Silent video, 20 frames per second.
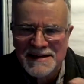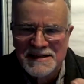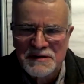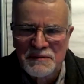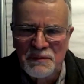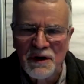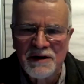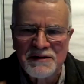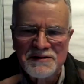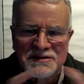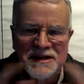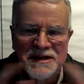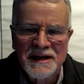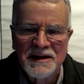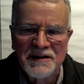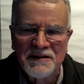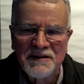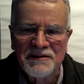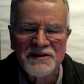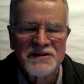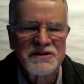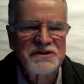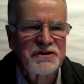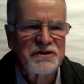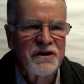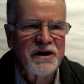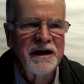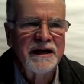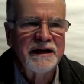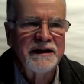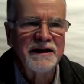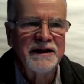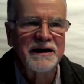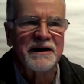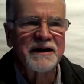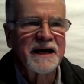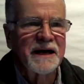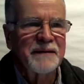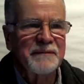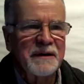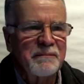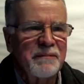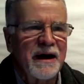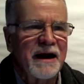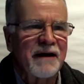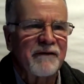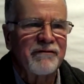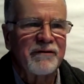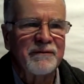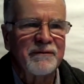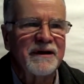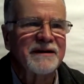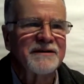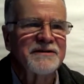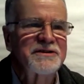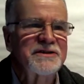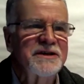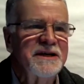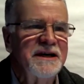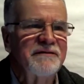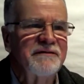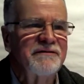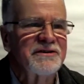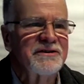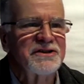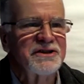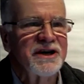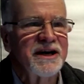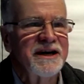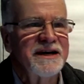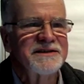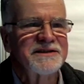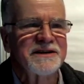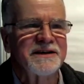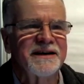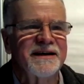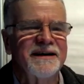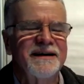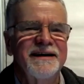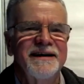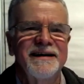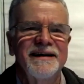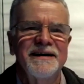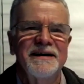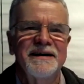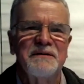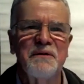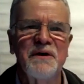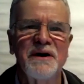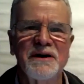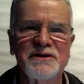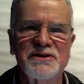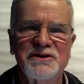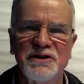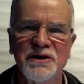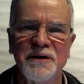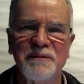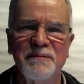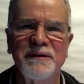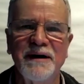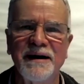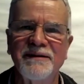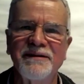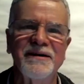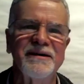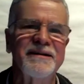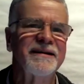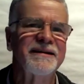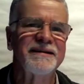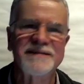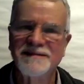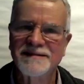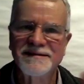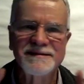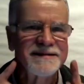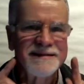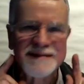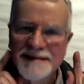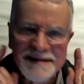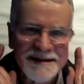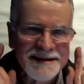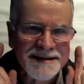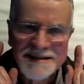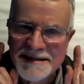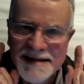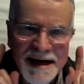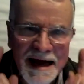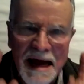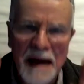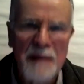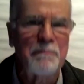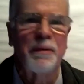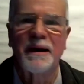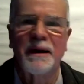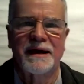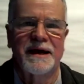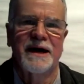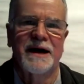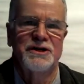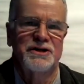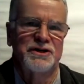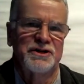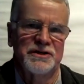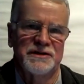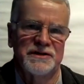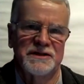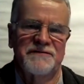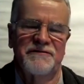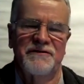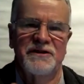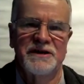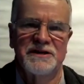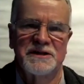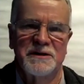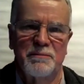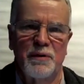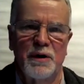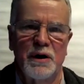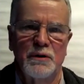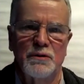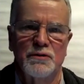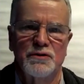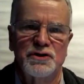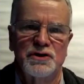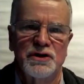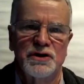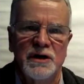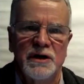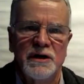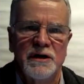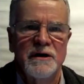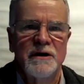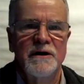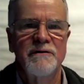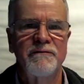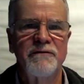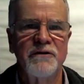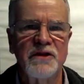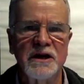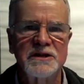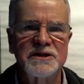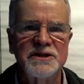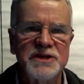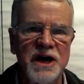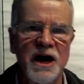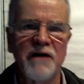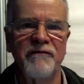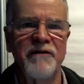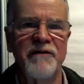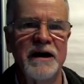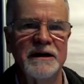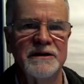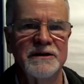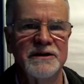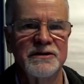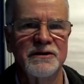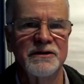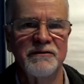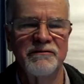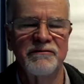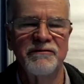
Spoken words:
what I was thinking of on the train, coming back from that Steve DeShazer workshop. I thought there's applications for this approach for the tough end of